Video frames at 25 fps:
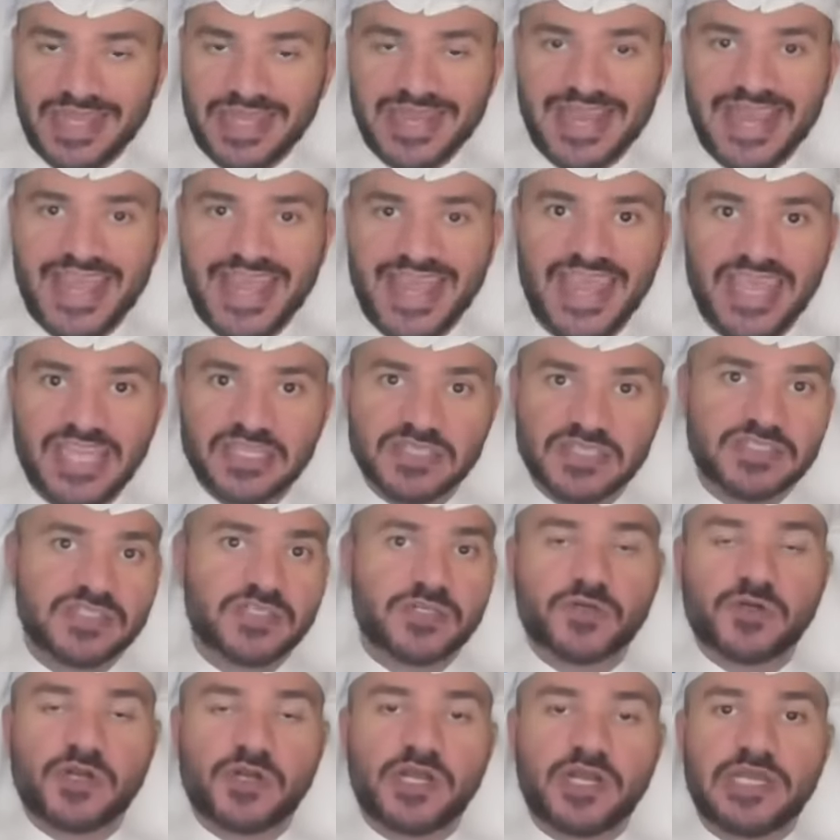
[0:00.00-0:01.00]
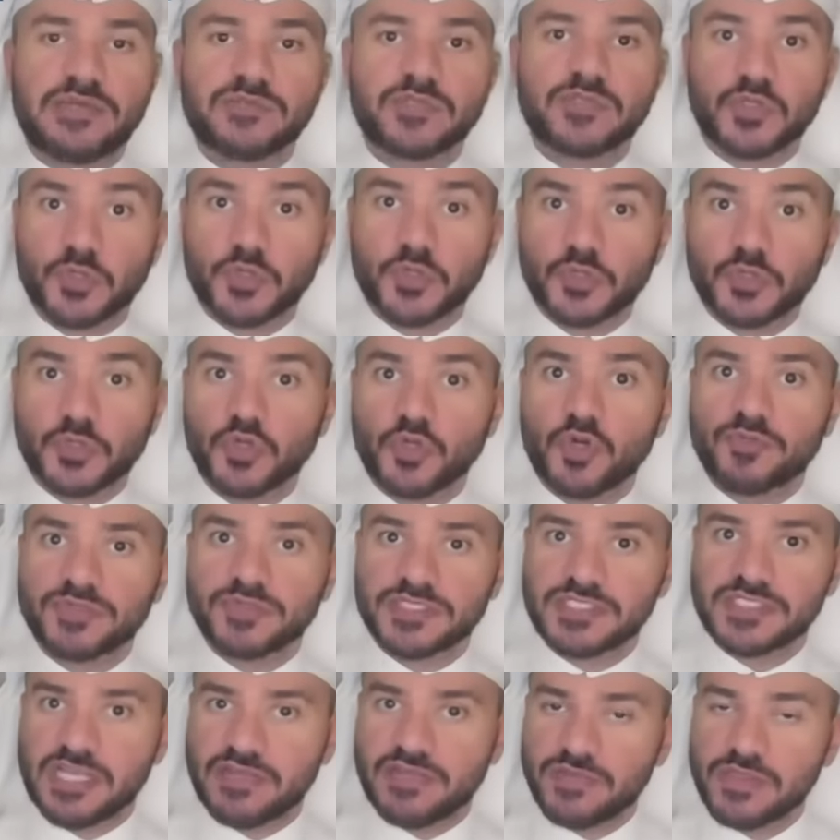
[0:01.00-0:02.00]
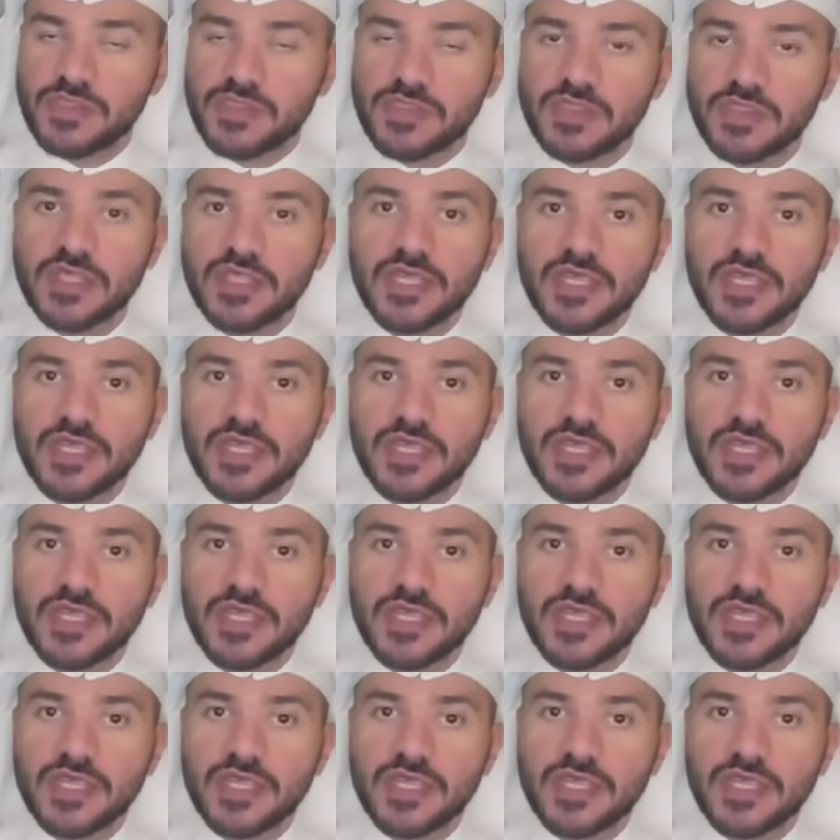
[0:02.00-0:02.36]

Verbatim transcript: and heinous crimes on October 7th.